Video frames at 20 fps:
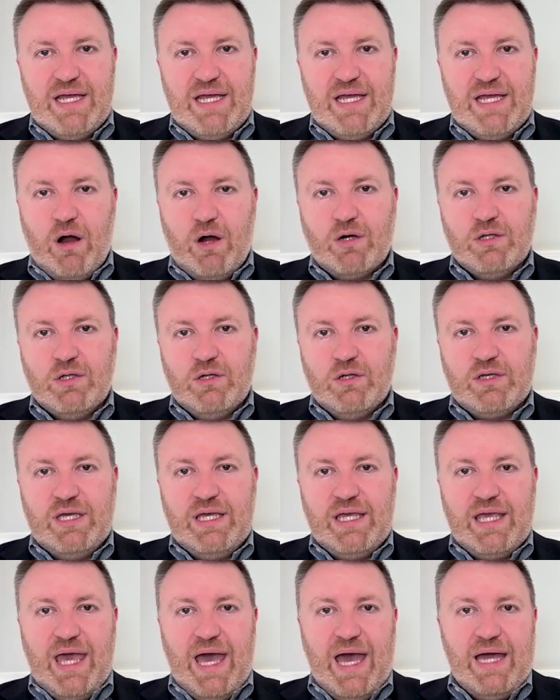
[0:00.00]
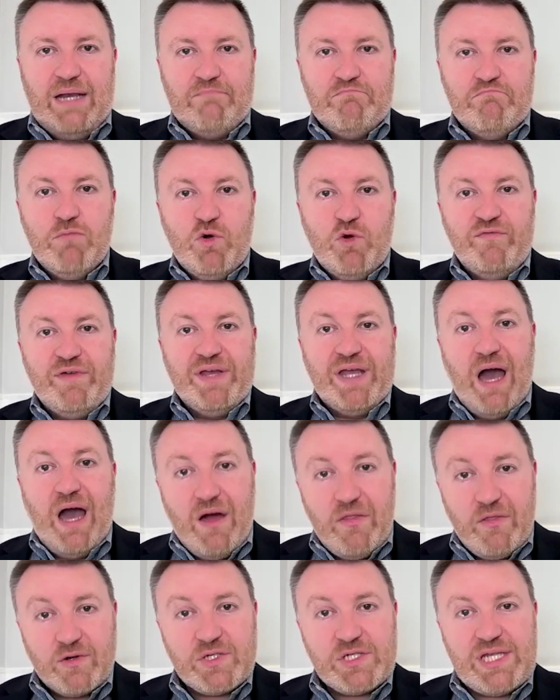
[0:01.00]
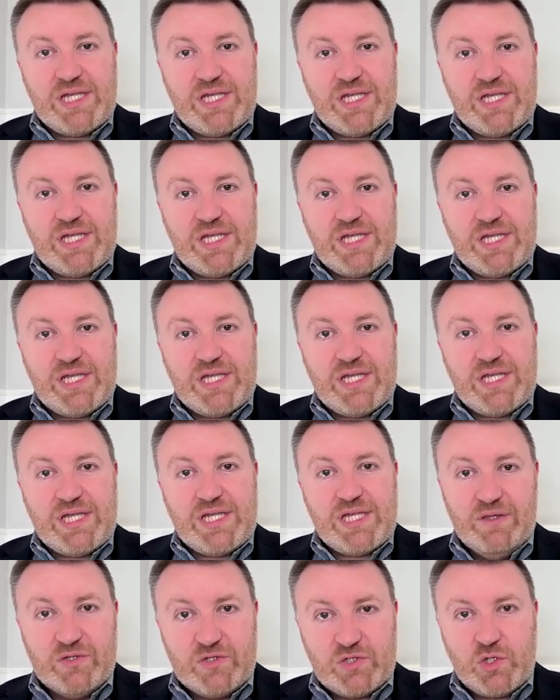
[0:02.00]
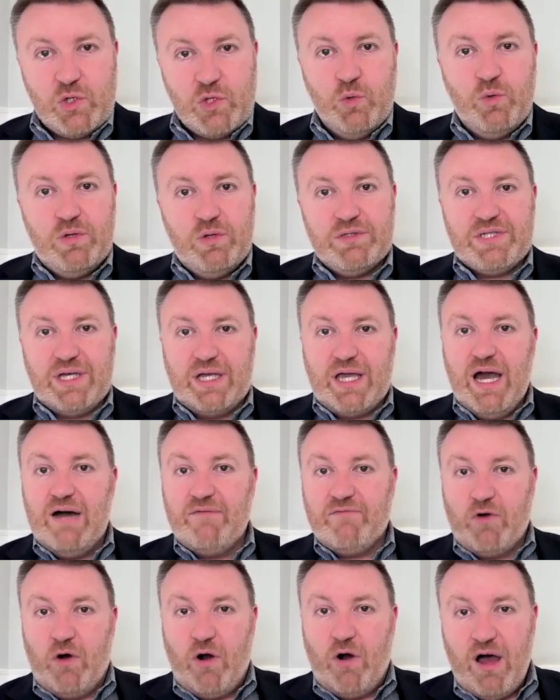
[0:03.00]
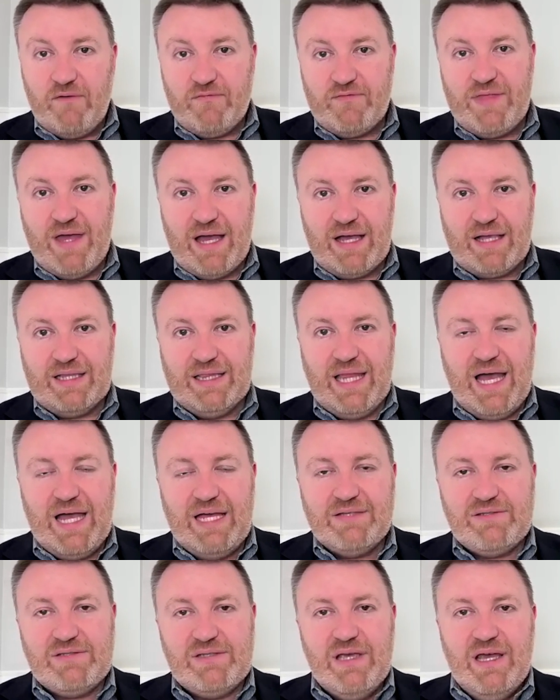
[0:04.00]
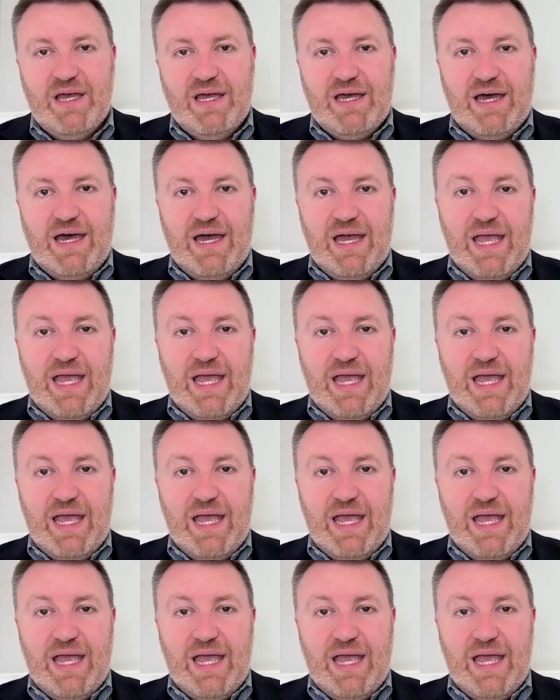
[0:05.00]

uh, we are looking at moving other staff from within the school to cover off that class,